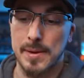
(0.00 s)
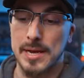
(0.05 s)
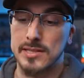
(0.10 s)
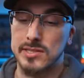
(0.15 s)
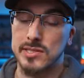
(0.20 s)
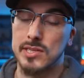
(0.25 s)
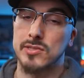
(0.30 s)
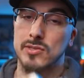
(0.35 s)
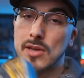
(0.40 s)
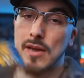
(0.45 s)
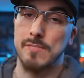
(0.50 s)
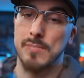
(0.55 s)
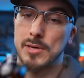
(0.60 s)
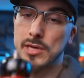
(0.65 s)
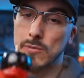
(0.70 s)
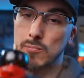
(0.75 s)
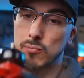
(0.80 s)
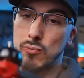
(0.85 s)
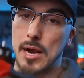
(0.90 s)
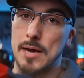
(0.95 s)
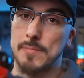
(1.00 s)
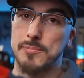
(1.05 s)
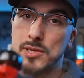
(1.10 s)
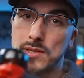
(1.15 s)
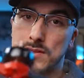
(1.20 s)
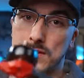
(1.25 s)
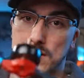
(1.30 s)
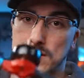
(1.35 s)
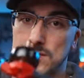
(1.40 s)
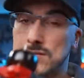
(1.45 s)
And since you have bigger props
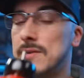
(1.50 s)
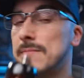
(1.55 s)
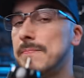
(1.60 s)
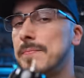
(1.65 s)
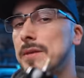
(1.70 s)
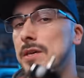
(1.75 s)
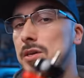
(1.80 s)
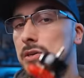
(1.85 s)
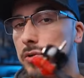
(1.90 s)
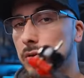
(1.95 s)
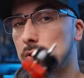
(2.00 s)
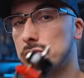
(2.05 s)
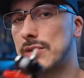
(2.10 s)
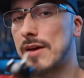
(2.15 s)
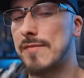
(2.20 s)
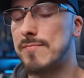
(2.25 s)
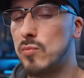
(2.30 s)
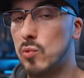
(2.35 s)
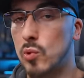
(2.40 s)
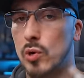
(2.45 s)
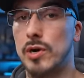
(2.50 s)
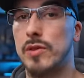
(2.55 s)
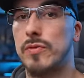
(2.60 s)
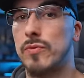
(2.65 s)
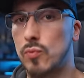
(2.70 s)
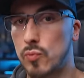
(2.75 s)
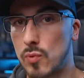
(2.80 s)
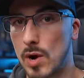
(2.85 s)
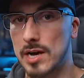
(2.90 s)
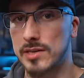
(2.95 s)
on this, you also have more
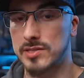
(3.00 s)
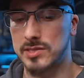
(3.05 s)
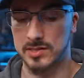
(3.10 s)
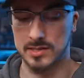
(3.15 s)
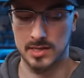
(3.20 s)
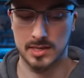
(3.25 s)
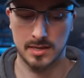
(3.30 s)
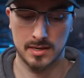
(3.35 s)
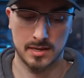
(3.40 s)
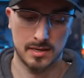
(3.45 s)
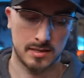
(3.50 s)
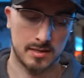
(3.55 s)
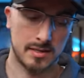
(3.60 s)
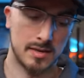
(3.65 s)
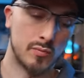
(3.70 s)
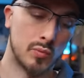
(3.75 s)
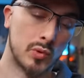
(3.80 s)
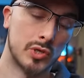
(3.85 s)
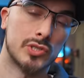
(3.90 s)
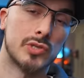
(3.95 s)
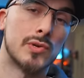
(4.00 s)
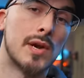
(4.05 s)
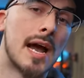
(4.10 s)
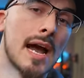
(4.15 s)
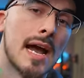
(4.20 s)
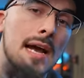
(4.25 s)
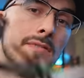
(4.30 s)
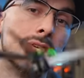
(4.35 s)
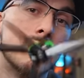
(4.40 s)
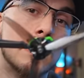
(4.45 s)
thrust than what you
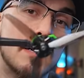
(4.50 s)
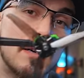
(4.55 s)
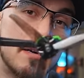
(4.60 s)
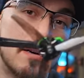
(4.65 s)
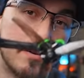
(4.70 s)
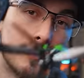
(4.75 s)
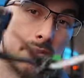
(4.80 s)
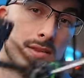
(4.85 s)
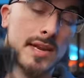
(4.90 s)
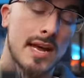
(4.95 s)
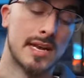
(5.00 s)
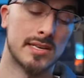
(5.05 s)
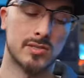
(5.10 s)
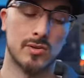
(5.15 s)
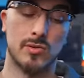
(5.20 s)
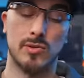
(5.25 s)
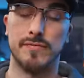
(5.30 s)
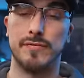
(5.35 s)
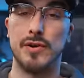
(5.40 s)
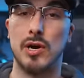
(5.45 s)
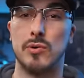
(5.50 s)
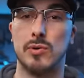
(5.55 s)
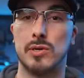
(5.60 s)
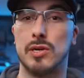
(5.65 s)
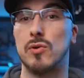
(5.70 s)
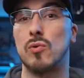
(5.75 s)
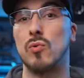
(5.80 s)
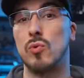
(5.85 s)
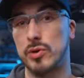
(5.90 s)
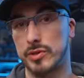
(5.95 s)
have on the Nazca Evoque
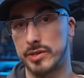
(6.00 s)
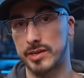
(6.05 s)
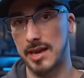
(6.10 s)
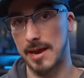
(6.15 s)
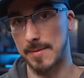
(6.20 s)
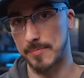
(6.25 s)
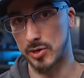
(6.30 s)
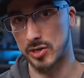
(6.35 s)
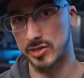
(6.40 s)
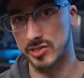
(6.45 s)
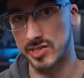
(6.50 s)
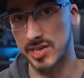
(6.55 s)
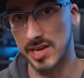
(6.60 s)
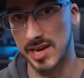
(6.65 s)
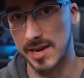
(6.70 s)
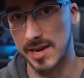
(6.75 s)
or the Gep RC.